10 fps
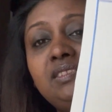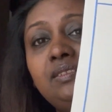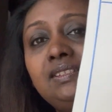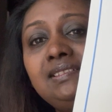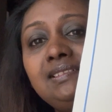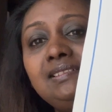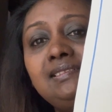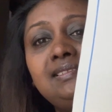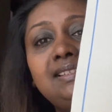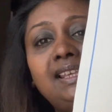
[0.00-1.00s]
So this
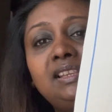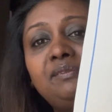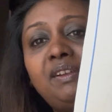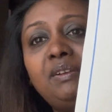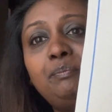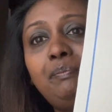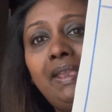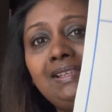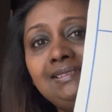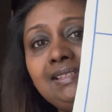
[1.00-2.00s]
is like the very
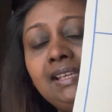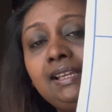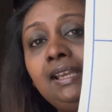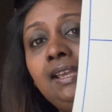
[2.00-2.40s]
basic.